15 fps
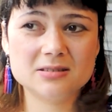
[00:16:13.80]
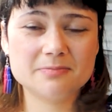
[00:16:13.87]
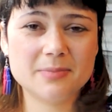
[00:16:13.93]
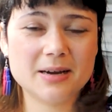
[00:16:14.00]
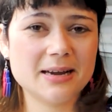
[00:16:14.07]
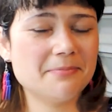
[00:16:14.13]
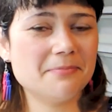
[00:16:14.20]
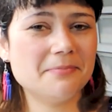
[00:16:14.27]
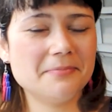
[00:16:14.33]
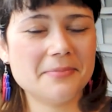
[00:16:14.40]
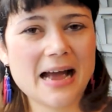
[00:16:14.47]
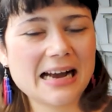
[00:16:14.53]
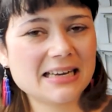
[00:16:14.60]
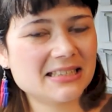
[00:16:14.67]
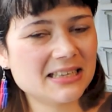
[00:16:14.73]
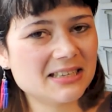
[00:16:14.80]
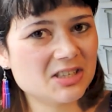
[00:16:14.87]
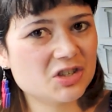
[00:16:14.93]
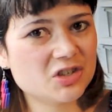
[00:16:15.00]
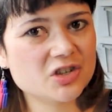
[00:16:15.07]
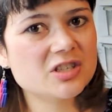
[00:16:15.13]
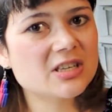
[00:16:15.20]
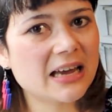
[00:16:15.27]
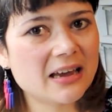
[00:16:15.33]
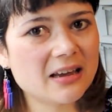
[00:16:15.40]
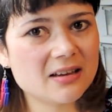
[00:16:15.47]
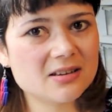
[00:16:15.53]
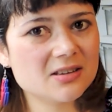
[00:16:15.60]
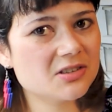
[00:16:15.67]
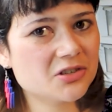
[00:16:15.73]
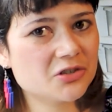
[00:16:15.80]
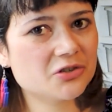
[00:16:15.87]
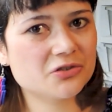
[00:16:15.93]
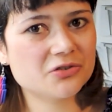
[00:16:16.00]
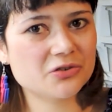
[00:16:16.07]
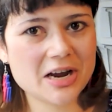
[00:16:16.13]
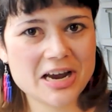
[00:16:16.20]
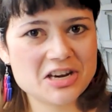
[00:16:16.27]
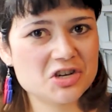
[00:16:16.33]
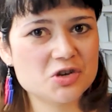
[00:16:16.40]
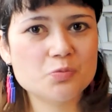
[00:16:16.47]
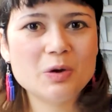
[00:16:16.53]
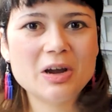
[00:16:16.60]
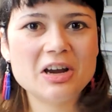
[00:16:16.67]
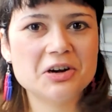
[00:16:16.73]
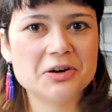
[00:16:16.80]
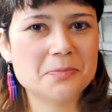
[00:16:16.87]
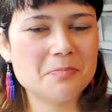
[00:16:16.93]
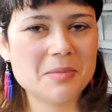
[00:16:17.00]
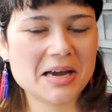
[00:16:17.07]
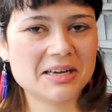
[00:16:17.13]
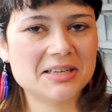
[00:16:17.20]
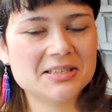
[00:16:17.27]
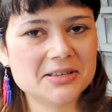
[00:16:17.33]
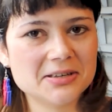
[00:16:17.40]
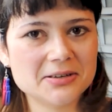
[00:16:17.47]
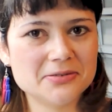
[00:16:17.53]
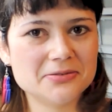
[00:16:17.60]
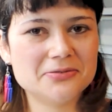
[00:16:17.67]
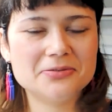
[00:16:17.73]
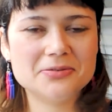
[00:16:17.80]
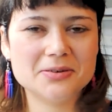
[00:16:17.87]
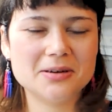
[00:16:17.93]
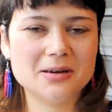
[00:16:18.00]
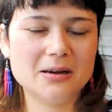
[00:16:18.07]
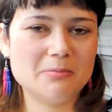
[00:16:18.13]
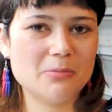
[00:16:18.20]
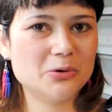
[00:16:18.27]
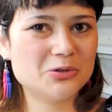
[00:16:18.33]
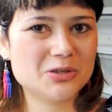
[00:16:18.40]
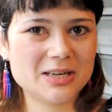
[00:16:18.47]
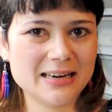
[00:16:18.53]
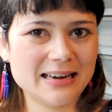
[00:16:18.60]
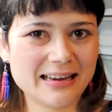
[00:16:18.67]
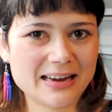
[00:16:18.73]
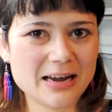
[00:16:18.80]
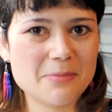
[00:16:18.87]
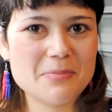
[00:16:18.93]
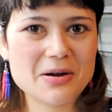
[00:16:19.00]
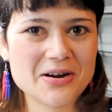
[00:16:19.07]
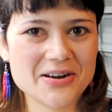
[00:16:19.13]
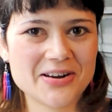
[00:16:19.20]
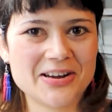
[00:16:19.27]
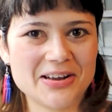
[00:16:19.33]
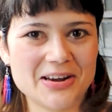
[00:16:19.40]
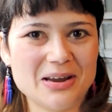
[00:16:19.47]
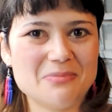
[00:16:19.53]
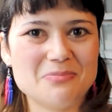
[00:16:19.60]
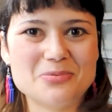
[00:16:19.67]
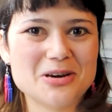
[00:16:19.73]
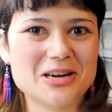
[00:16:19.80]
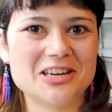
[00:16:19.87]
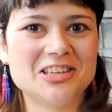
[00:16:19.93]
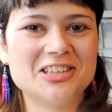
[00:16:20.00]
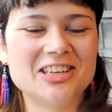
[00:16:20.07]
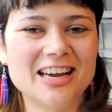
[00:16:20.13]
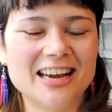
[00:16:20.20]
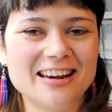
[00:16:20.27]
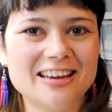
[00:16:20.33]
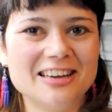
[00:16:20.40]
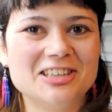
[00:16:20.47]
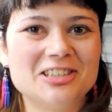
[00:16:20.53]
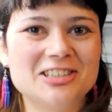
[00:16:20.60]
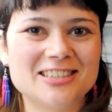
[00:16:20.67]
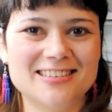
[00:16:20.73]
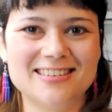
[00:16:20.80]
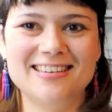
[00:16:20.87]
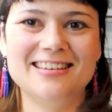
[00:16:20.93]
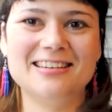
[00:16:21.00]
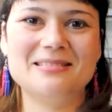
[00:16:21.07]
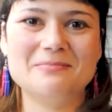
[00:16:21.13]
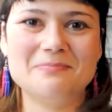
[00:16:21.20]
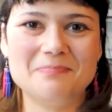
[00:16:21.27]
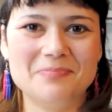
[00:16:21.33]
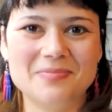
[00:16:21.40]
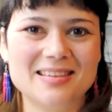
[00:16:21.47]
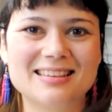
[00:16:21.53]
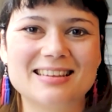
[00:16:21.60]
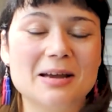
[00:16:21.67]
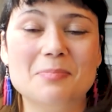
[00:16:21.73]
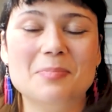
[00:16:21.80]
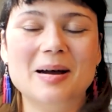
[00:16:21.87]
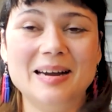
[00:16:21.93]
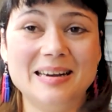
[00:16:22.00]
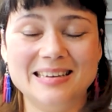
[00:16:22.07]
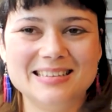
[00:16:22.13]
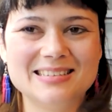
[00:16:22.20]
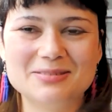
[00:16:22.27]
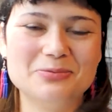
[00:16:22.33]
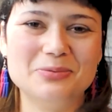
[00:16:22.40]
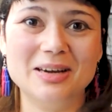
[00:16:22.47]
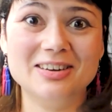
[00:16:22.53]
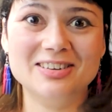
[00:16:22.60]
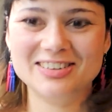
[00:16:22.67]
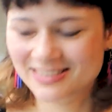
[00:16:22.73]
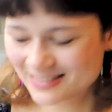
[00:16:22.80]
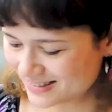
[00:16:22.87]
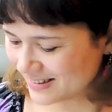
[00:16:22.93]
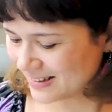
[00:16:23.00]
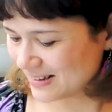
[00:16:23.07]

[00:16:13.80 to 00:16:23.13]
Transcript: My accent is just a strange, weird mix of mostly like American and British English combined. Weird.